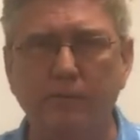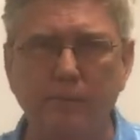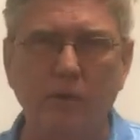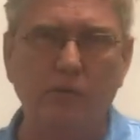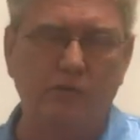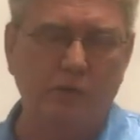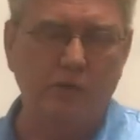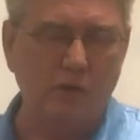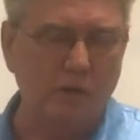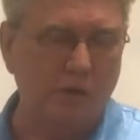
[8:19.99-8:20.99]
music
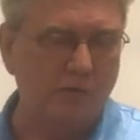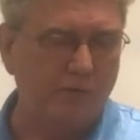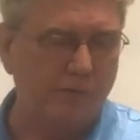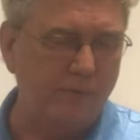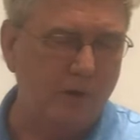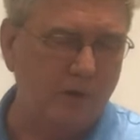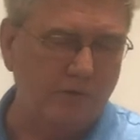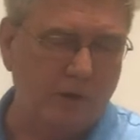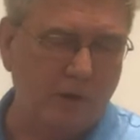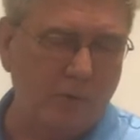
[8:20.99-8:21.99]
is
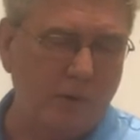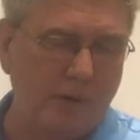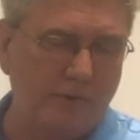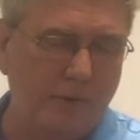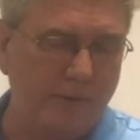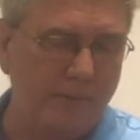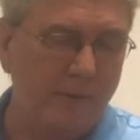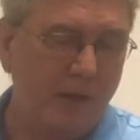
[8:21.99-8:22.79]
all the way through.